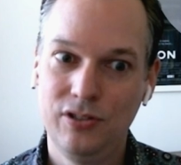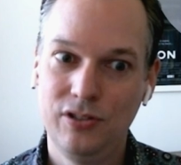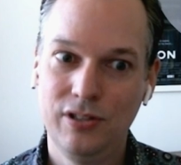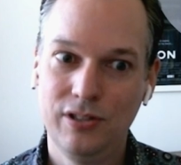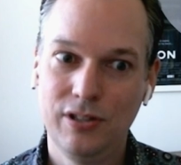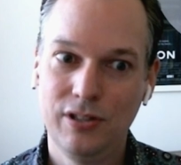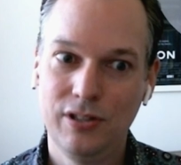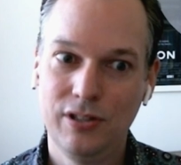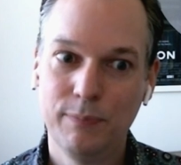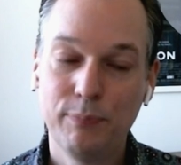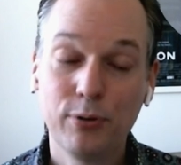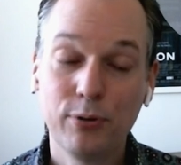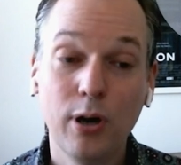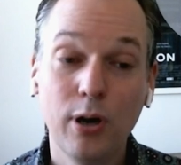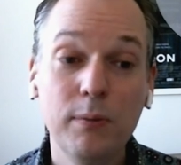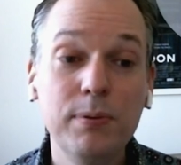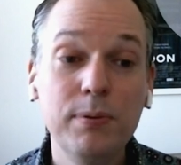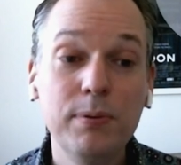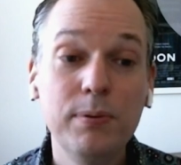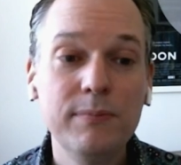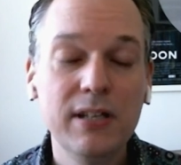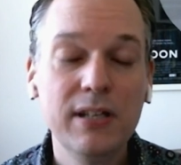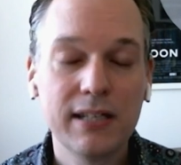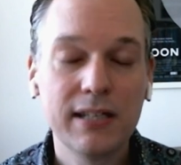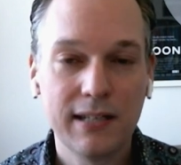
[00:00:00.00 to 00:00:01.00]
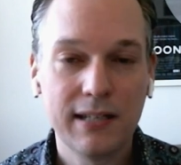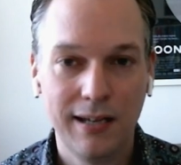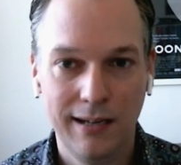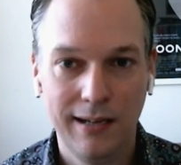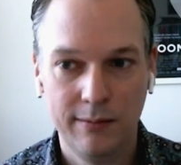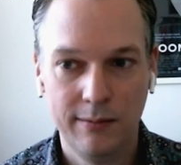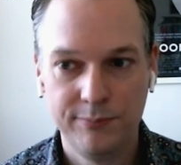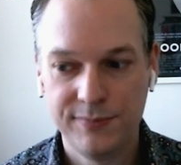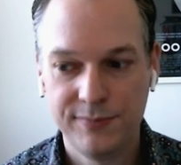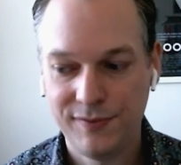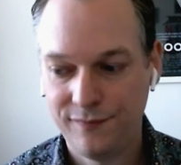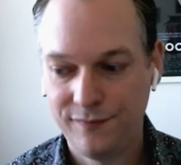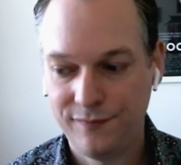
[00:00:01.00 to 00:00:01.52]
the problem that
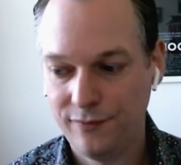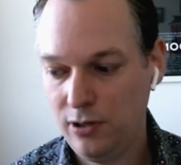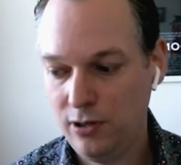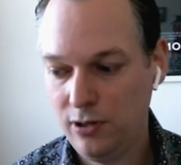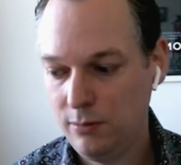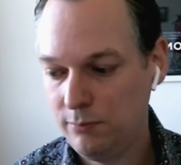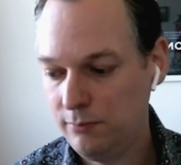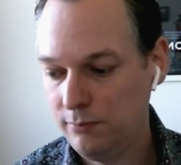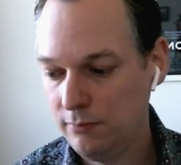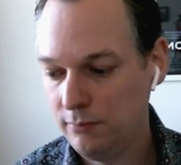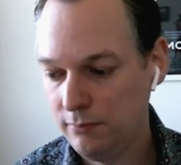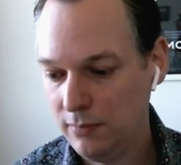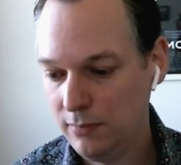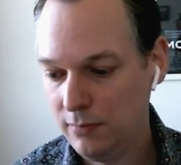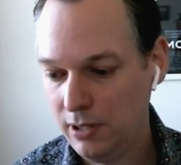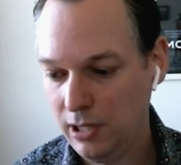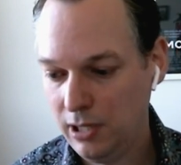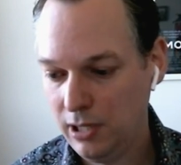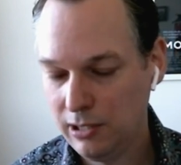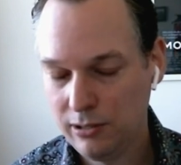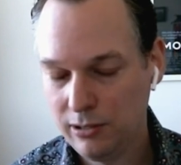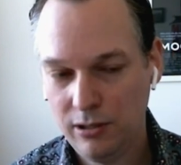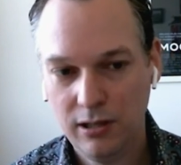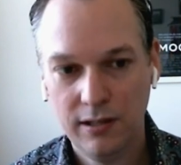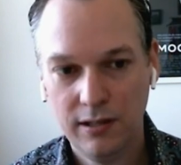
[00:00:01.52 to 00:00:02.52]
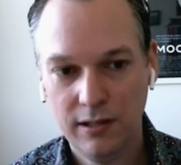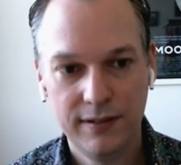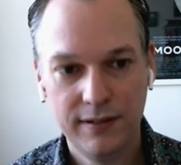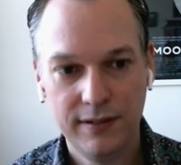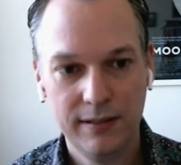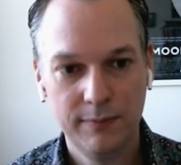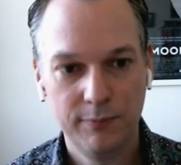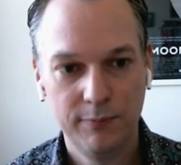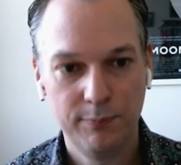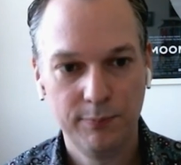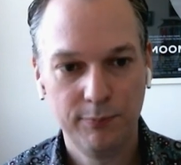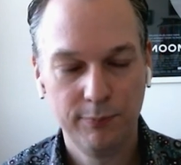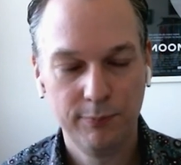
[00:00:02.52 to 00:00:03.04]
comes from a lot of
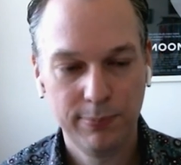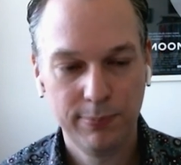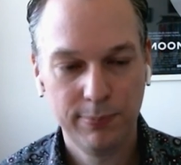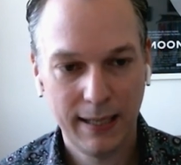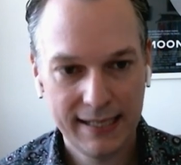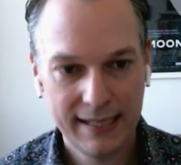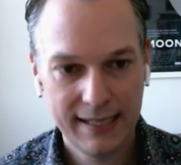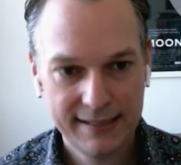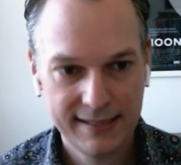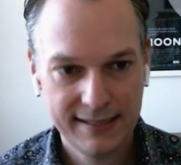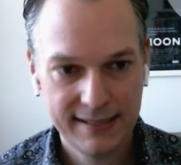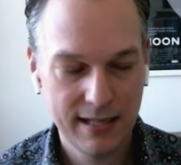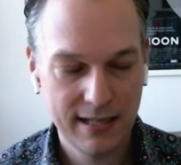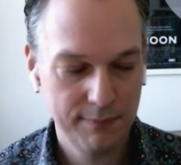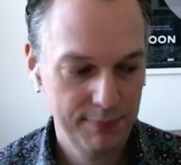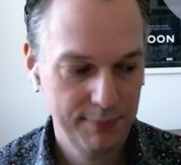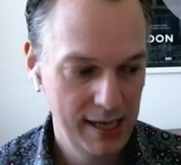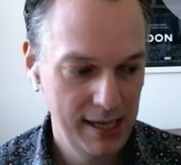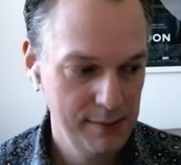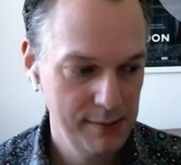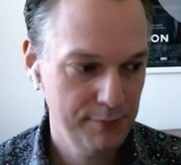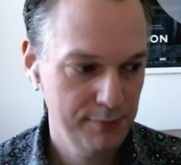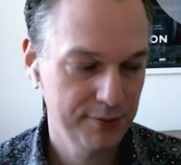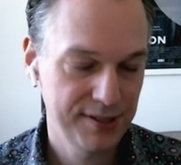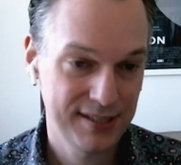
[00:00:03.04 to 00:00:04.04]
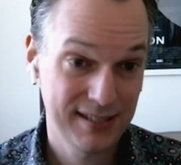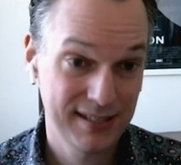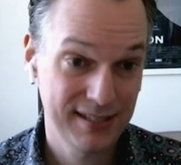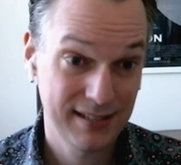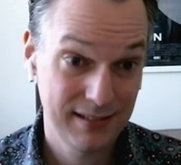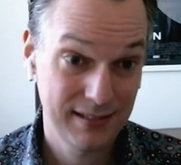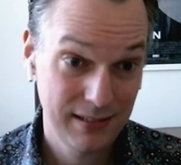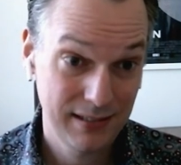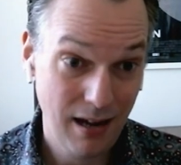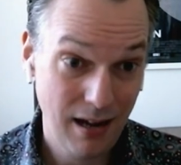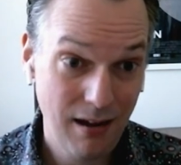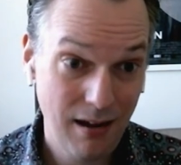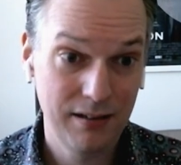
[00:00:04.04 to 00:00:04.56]
the places that people
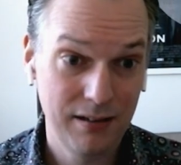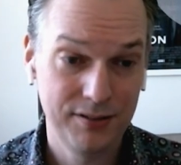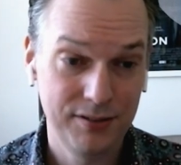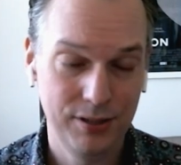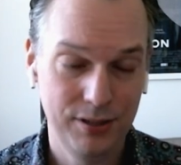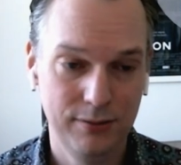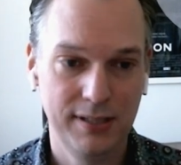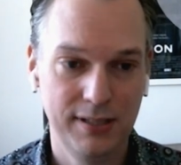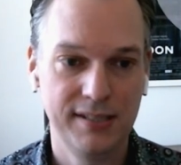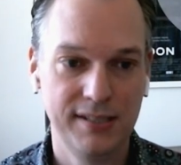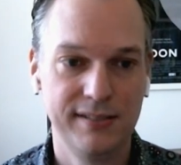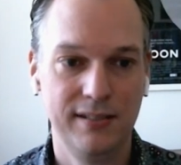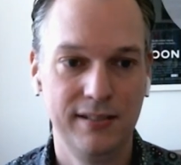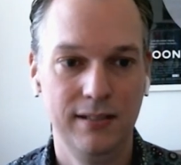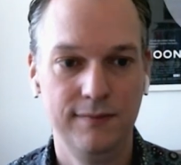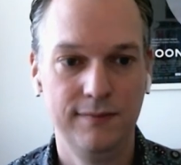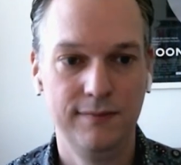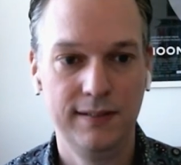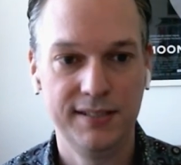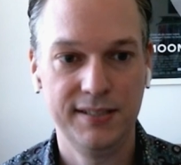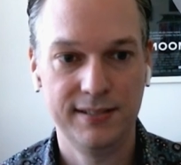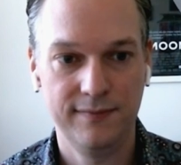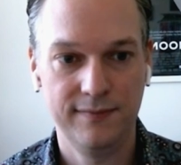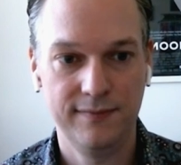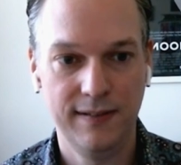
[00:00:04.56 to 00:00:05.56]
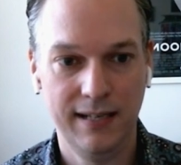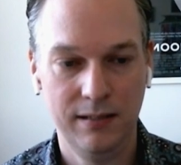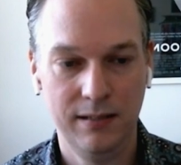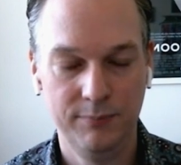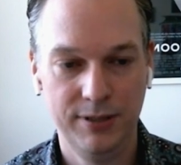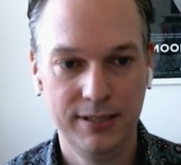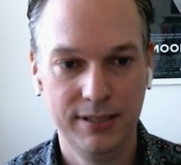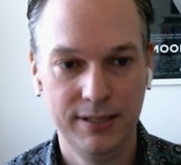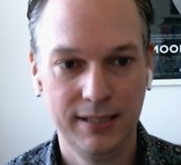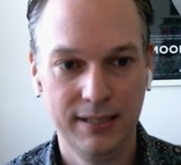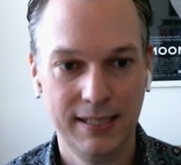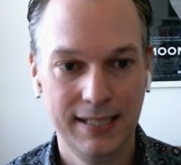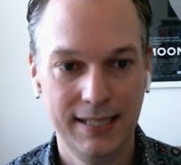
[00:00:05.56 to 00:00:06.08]
start doing serverless
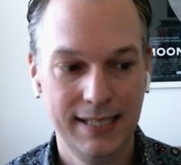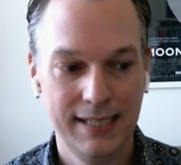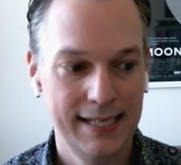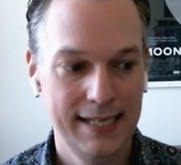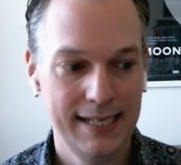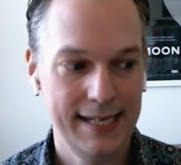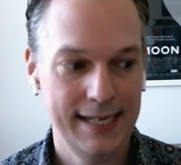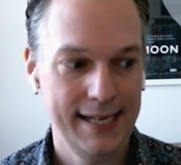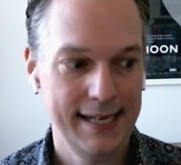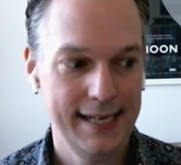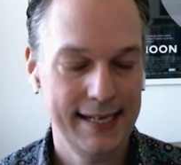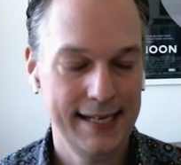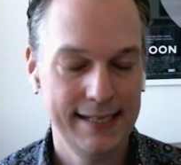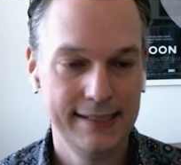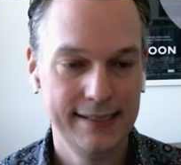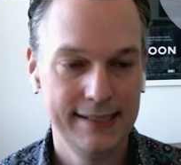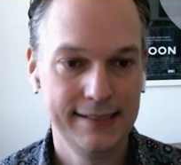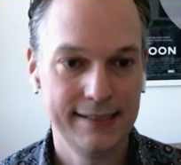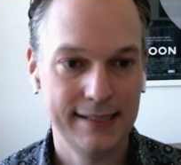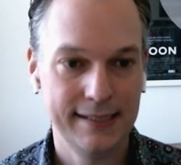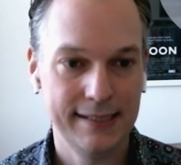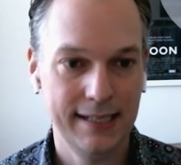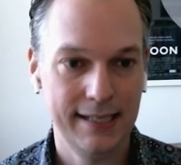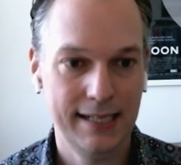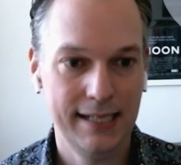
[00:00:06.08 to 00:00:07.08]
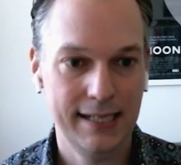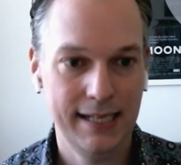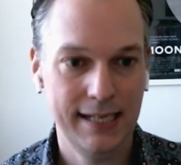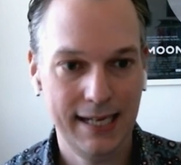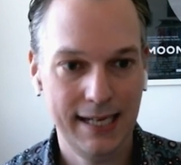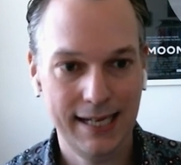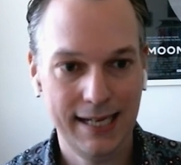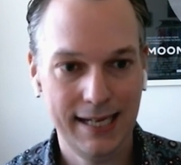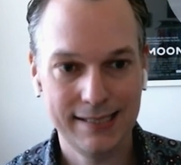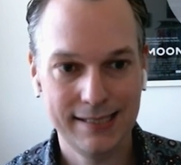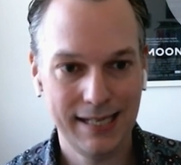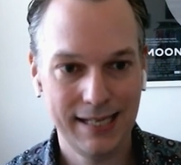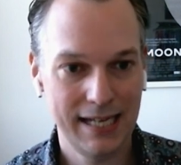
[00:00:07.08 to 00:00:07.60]
development is
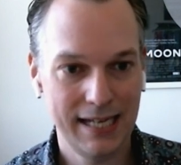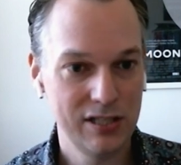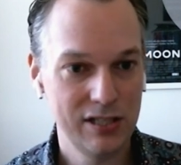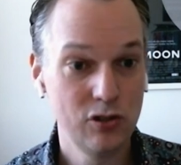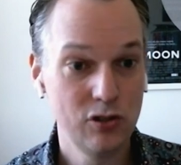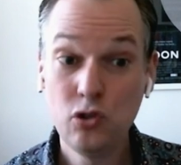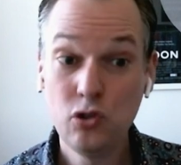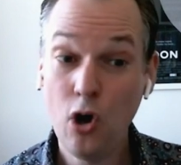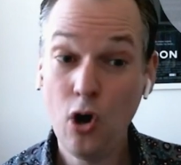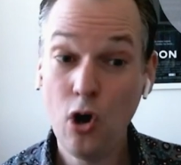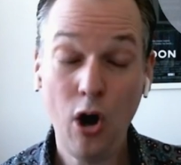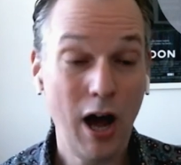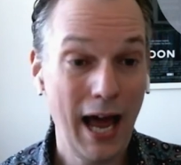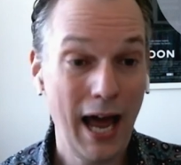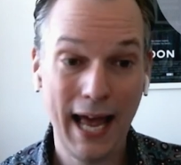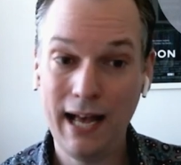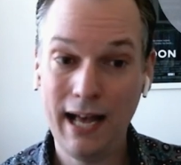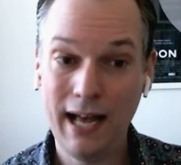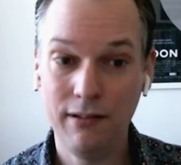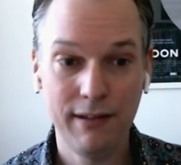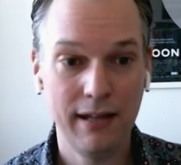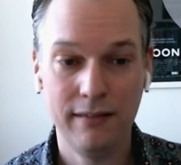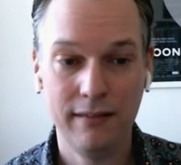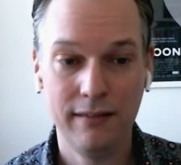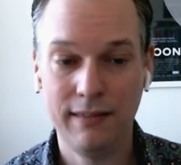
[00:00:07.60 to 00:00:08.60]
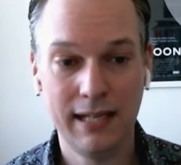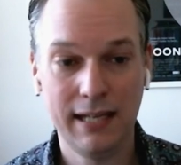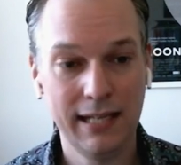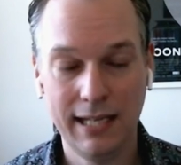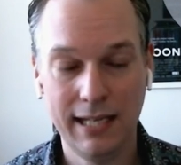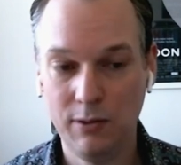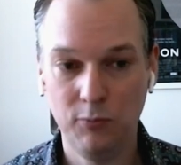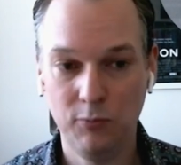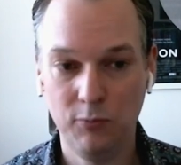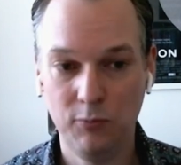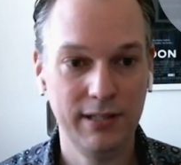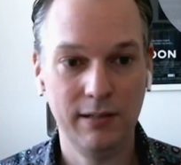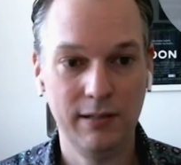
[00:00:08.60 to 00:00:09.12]
not how they're
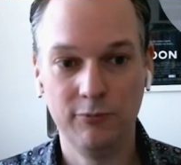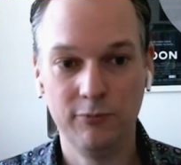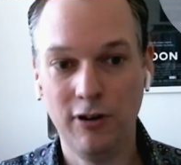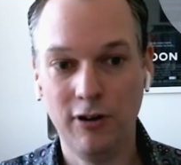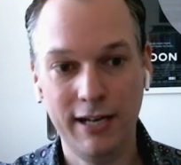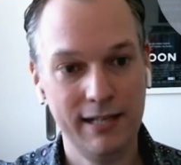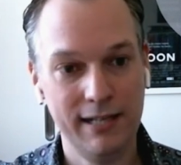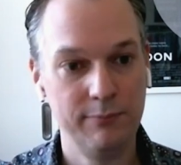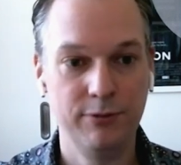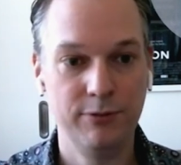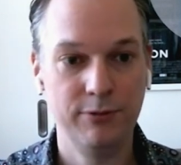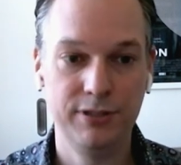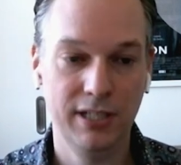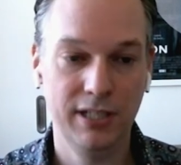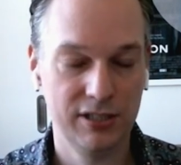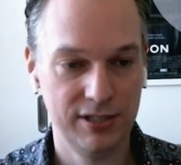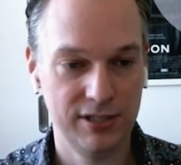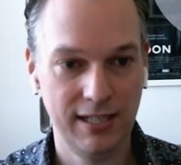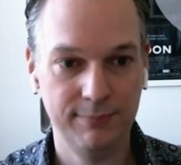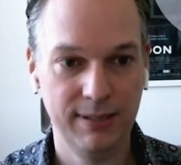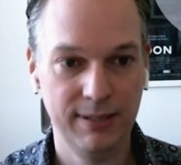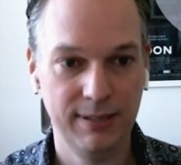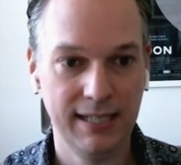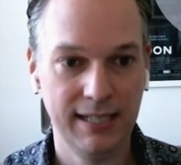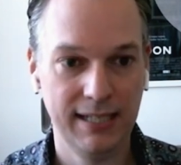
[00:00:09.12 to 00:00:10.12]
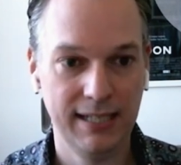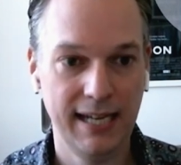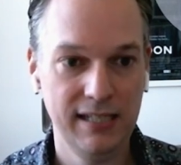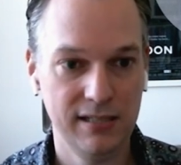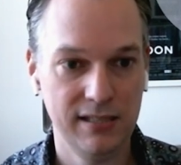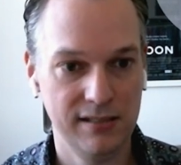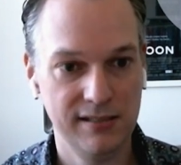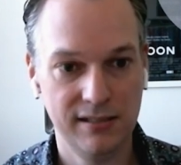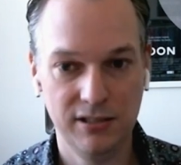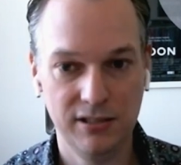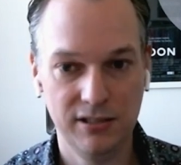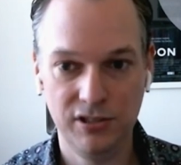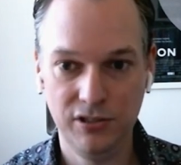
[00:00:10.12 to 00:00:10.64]
thinking when they're writing production applications.